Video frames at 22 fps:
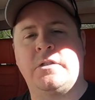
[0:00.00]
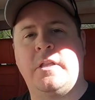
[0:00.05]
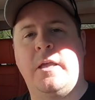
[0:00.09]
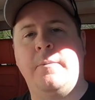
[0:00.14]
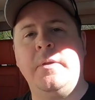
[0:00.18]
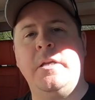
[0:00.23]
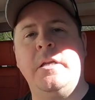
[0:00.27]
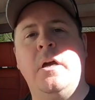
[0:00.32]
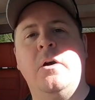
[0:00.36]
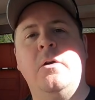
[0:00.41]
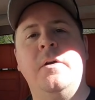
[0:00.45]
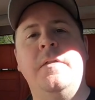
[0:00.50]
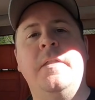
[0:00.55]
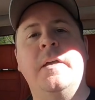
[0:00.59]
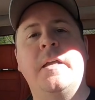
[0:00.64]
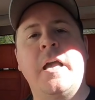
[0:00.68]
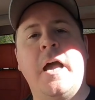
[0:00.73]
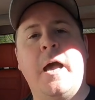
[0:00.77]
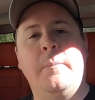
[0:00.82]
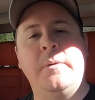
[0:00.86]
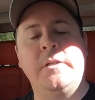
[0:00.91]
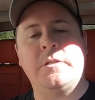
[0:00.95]
Let me know in the
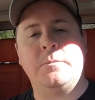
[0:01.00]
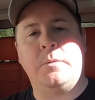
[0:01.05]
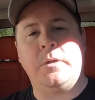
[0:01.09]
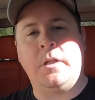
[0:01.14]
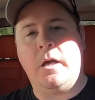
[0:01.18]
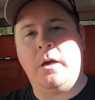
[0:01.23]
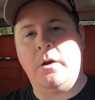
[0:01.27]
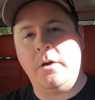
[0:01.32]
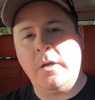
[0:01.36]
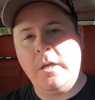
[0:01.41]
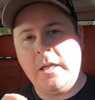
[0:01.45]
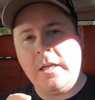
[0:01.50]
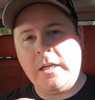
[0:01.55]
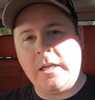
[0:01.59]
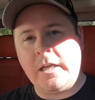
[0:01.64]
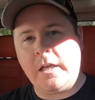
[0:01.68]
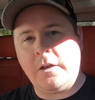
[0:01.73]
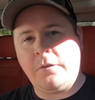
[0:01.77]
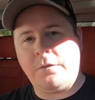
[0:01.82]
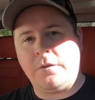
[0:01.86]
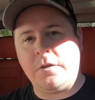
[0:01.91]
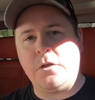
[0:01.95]
comments below
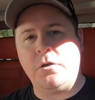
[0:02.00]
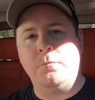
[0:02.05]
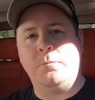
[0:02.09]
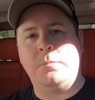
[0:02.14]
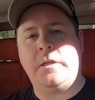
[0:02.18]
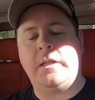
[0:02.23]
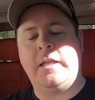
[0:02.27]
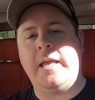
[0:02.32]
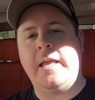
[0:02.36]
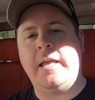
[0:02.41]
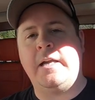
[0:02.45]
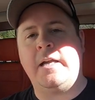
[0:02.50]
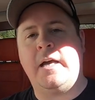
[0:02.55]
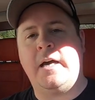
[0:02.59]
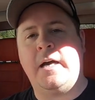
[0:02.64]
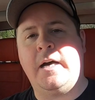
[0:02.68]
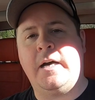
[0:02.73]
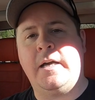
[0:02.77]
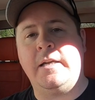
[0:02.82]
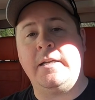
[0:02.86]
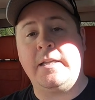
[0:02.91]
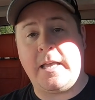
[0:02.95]
if you plan
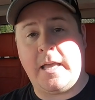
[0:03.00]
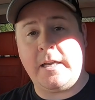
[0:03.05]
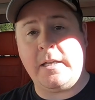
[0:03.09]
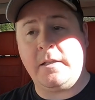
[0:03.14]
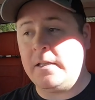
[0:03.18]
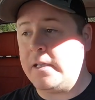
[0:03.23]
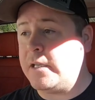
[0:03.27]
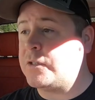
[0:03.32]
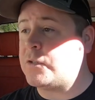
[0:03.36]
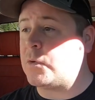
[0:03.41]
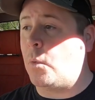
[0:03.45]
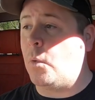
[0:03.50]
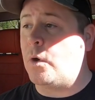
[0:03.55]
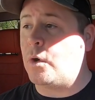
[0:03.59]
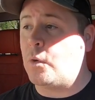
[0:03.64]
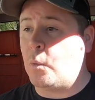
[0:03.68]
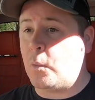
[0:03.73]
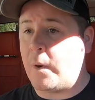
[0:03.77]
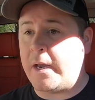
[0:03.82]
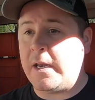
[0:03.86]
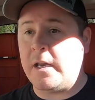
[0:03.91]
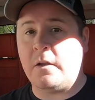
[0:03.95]
on getting these or
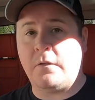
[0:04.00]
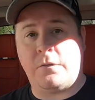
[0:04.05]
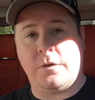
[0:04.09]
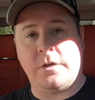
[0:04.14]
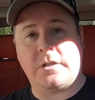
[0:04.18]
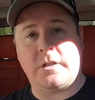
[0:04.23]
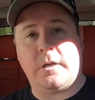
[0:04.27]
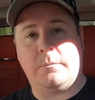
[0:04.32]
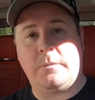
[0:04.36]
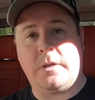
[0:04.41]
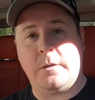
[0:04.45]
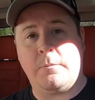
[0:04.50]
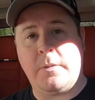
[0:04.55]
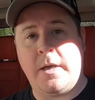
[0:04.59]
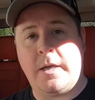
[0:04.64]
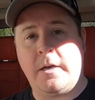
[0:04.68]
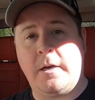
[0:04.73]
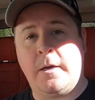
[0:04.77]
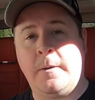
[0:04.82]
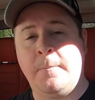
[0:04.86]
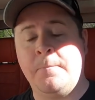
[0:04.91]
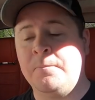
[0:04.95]
waiting for something
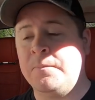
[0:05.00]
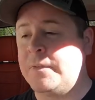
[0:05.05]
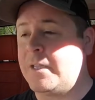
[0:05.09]
better.